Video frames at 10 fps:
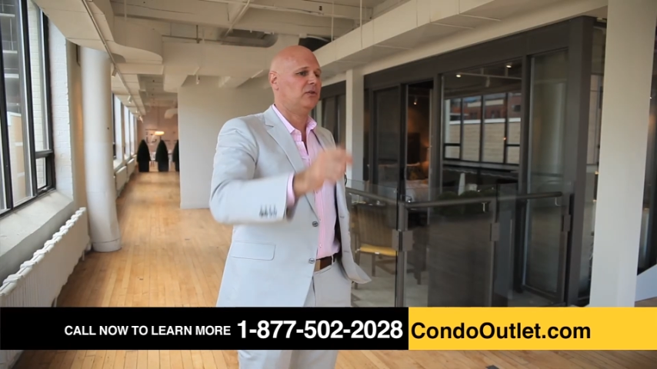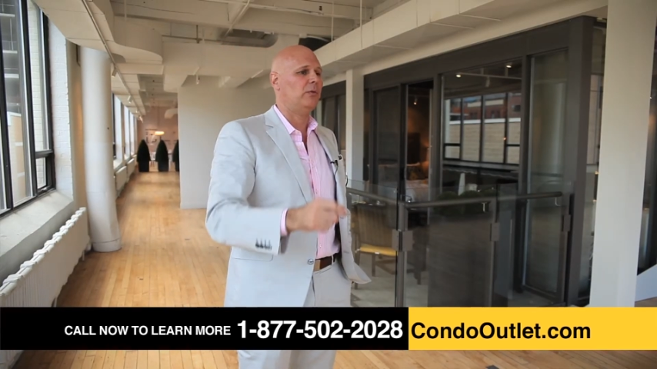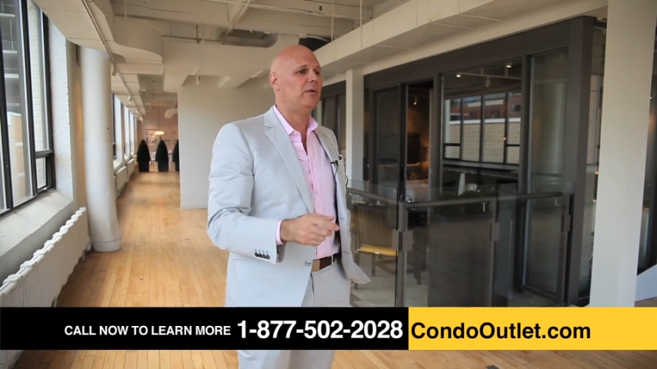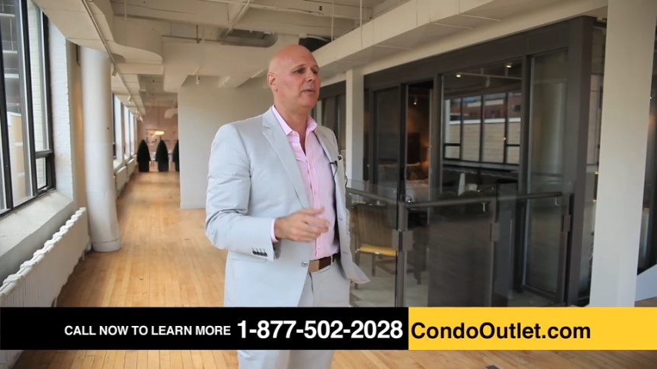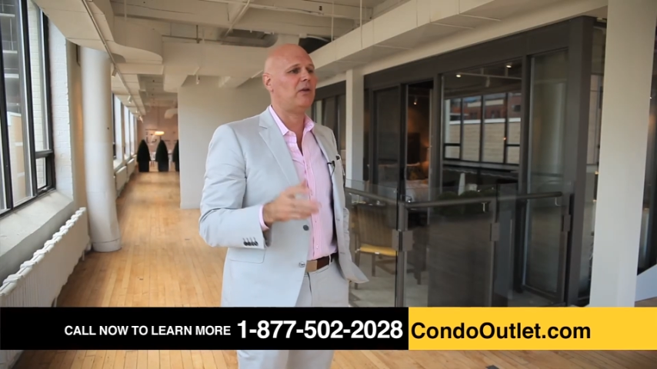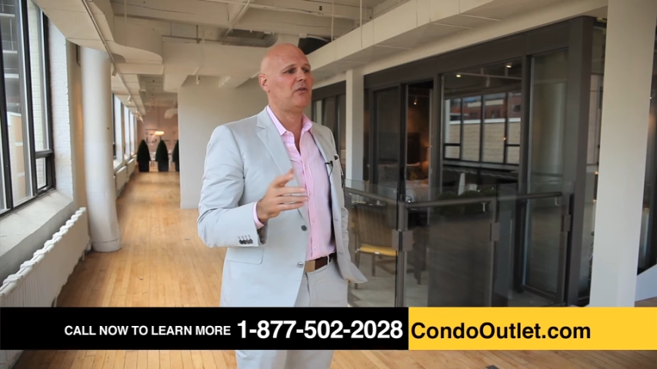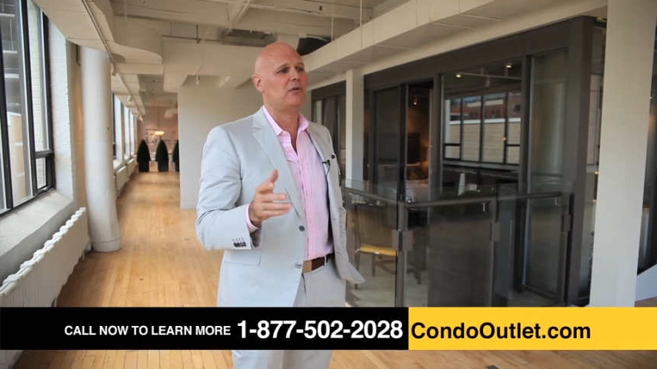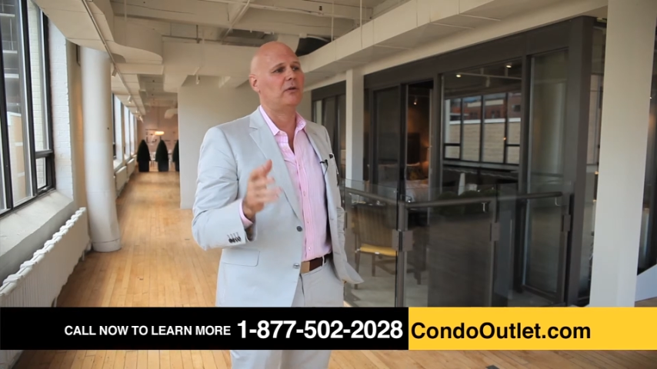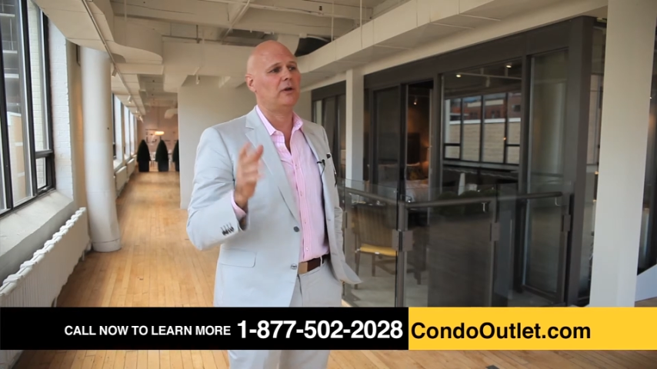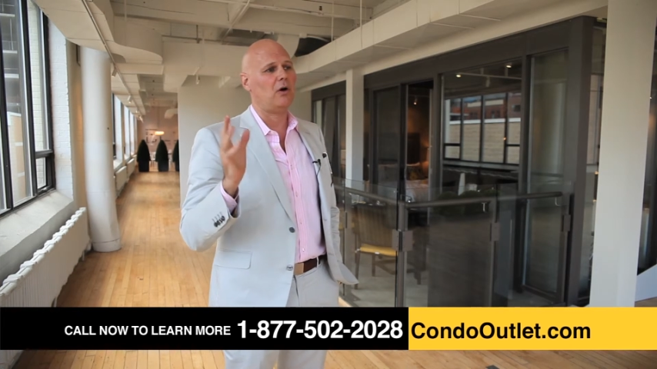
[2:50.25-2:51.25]
So we make
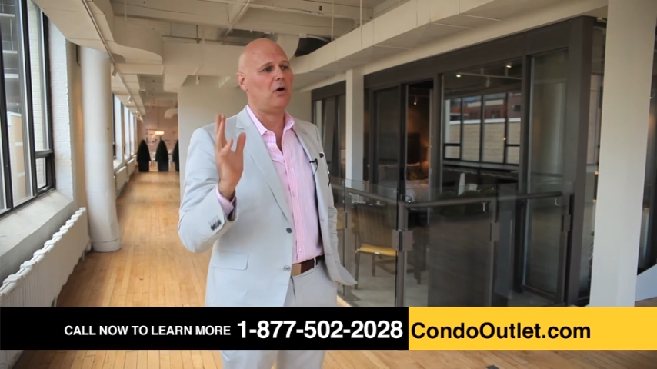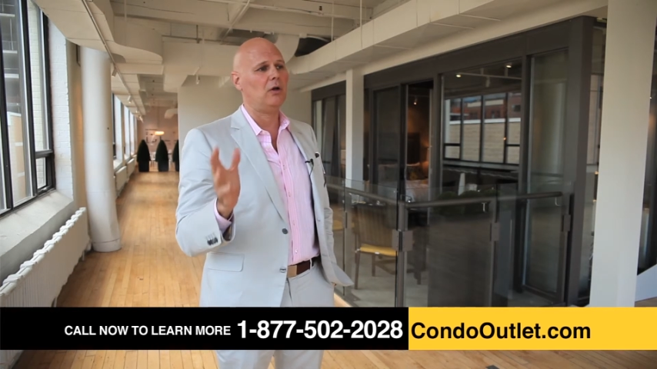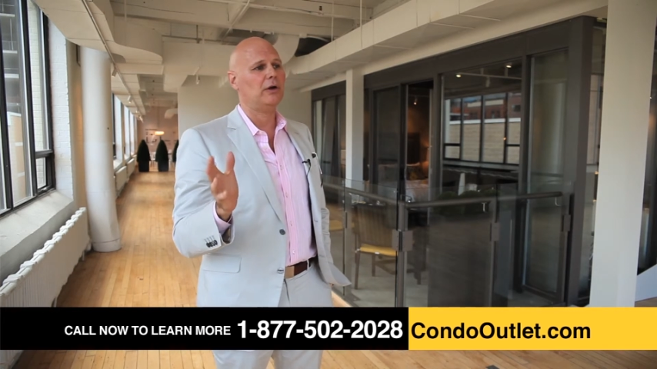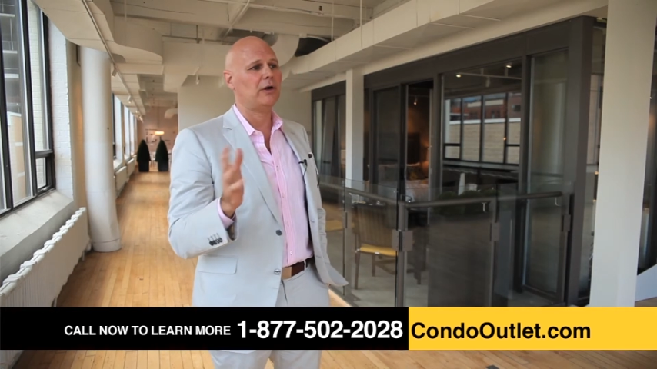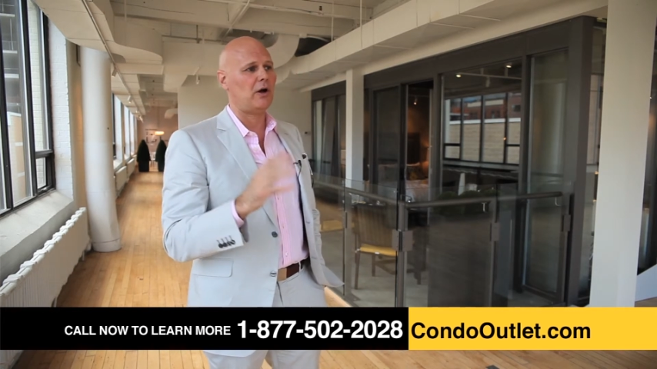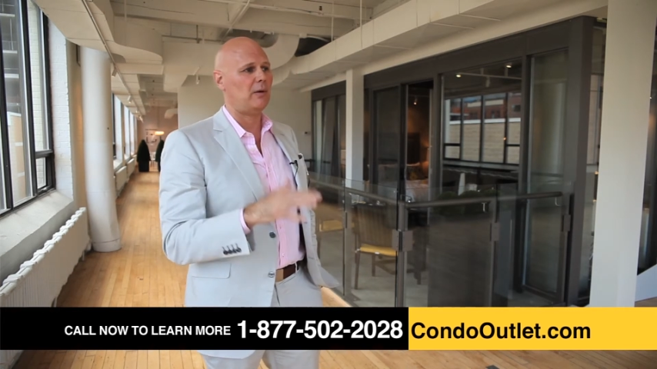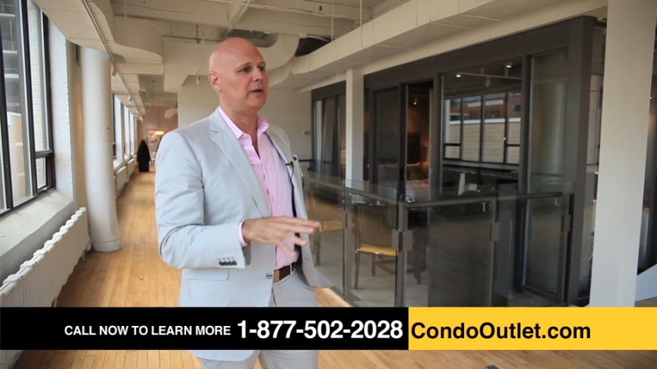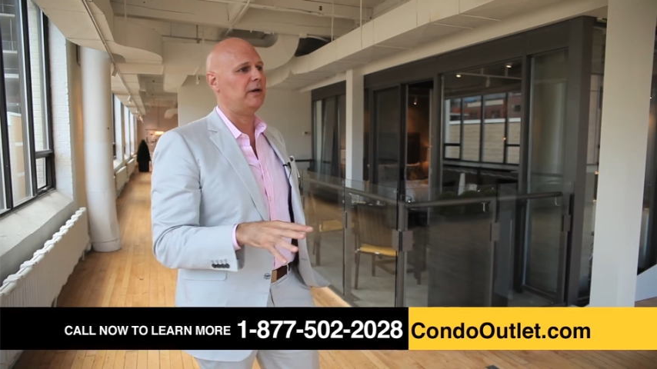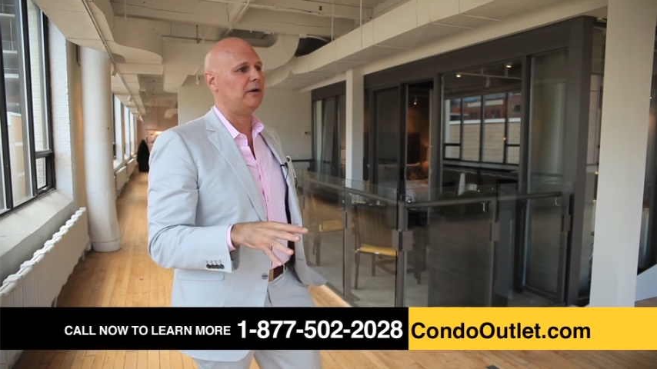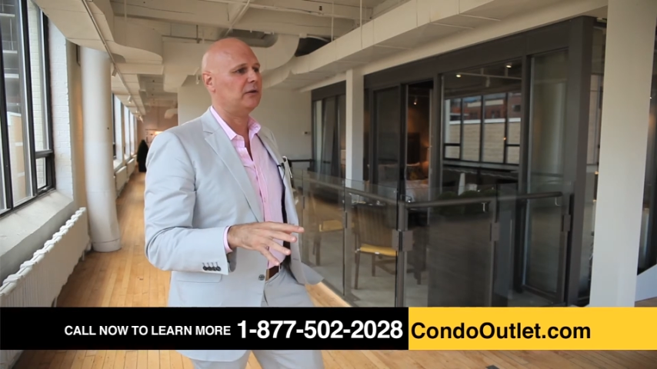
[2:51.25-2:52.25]
sure that all our common
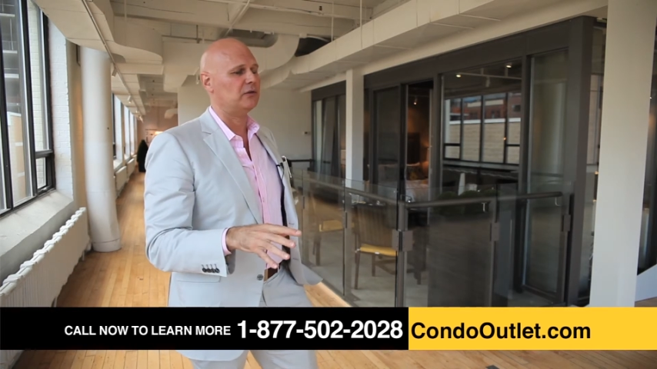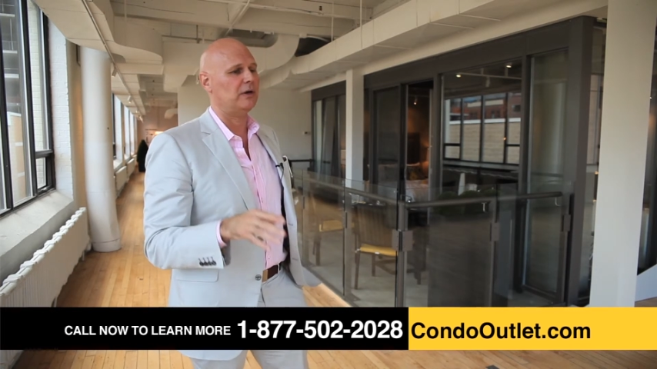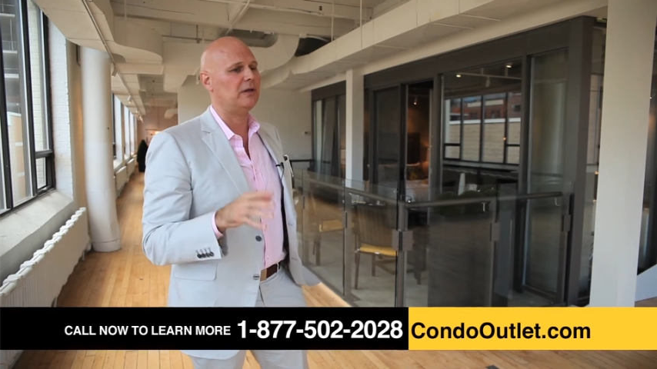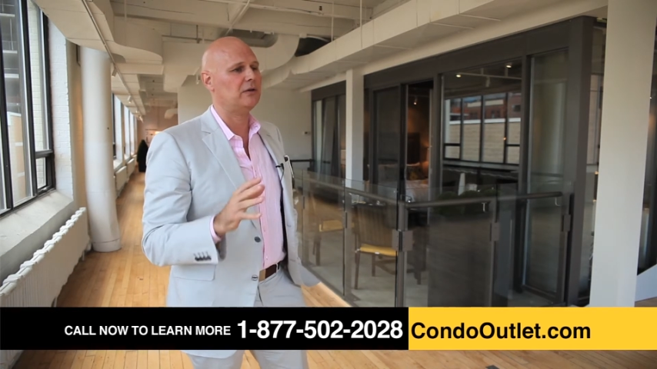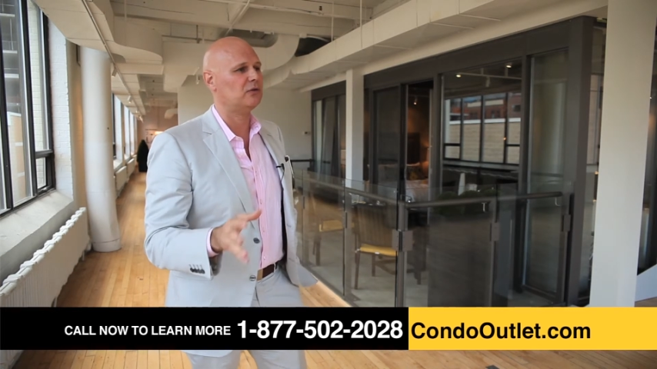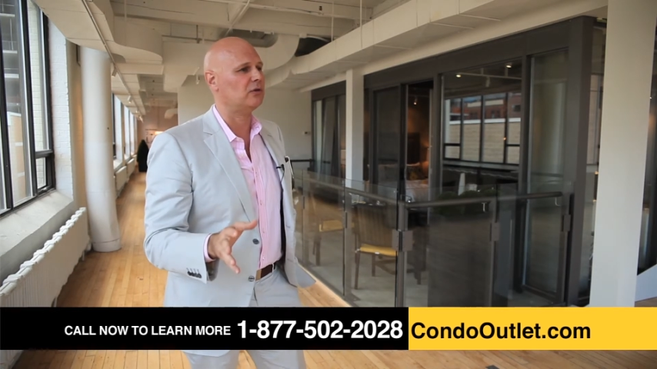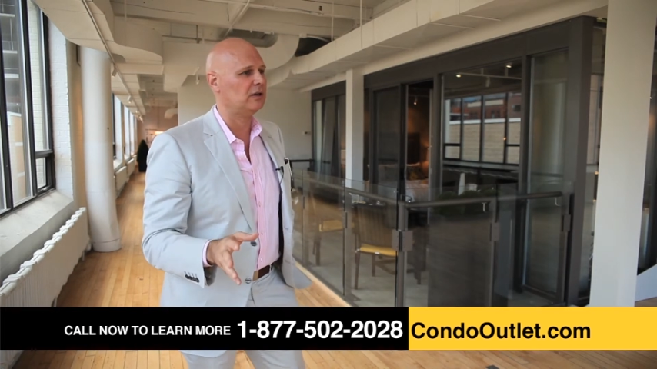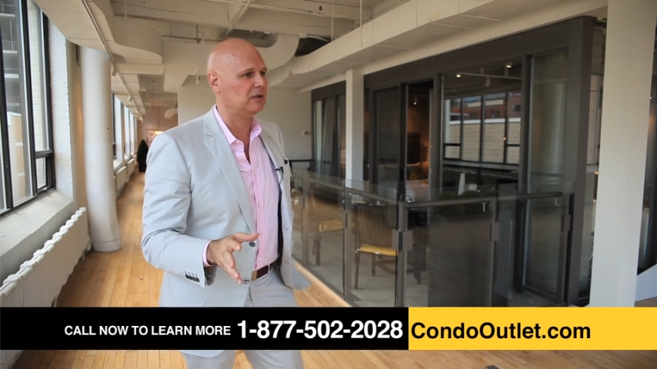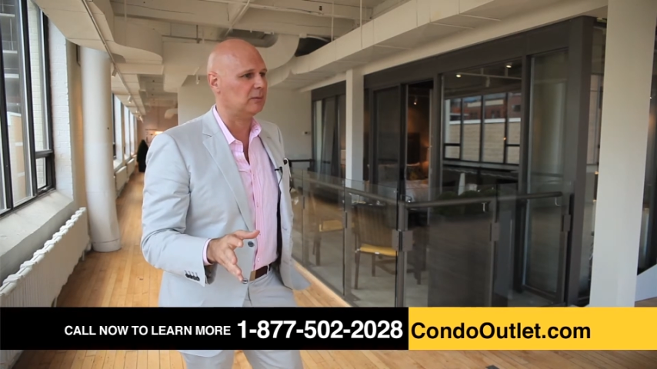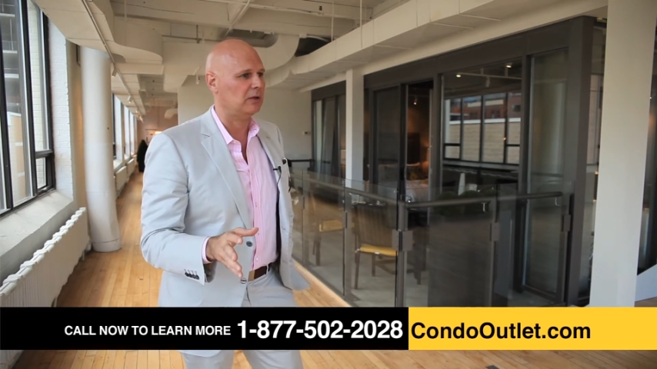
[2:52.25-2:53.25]
areas are
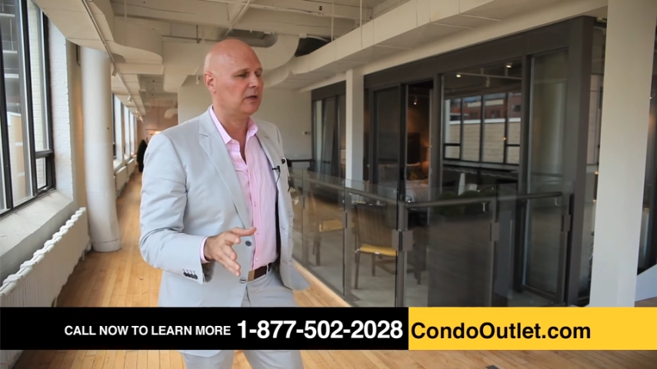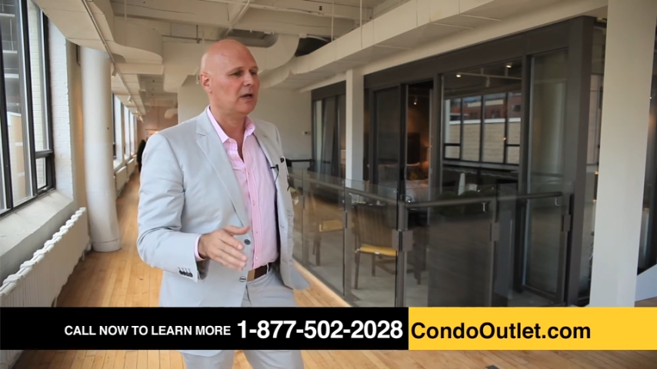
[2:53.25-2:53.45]
indestructible.